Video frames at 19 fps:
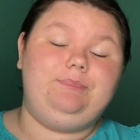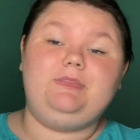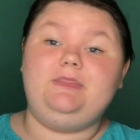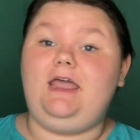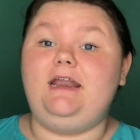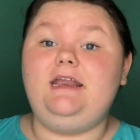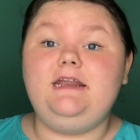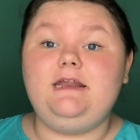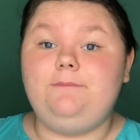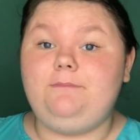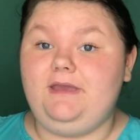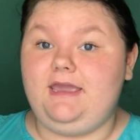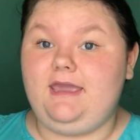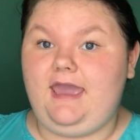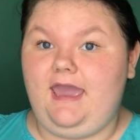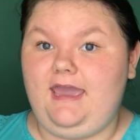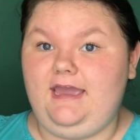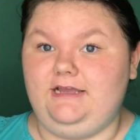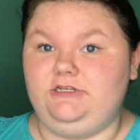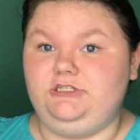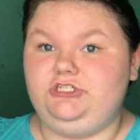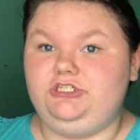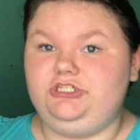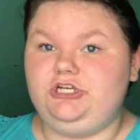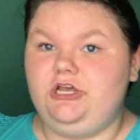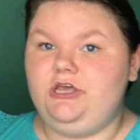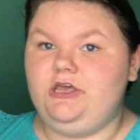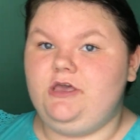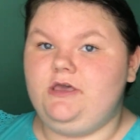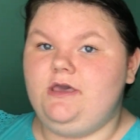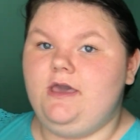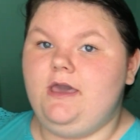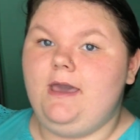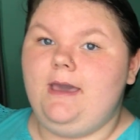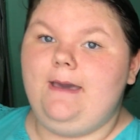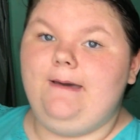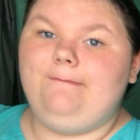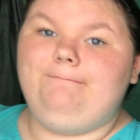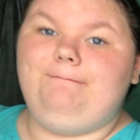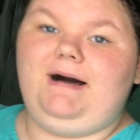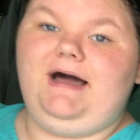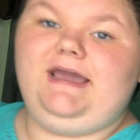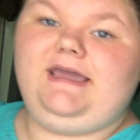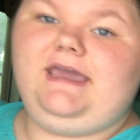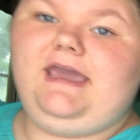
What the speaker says: they need a big cage. My